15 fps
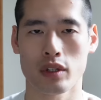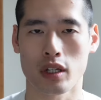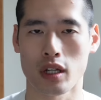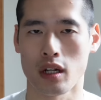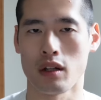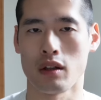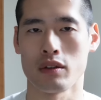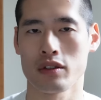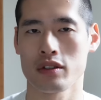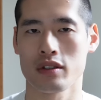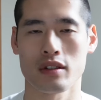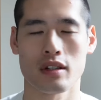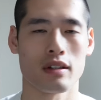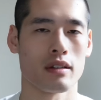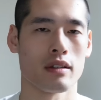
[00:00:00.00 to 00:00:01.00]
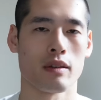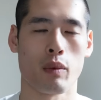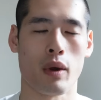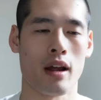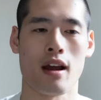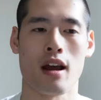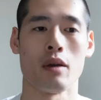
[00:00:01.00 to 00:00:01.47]
girls
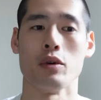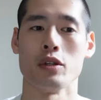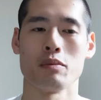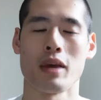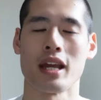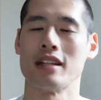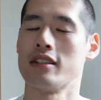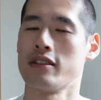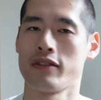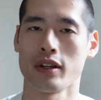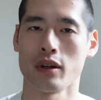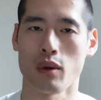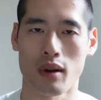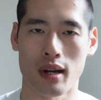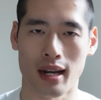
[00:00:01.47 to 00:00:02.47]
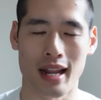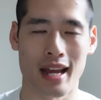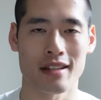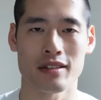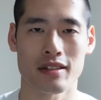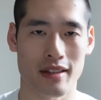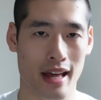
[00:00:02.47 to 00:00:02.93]
where I was made to feel
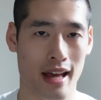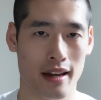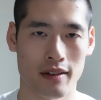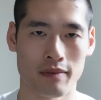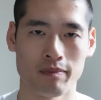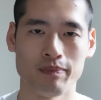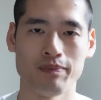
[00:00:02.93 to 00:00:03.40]
less than.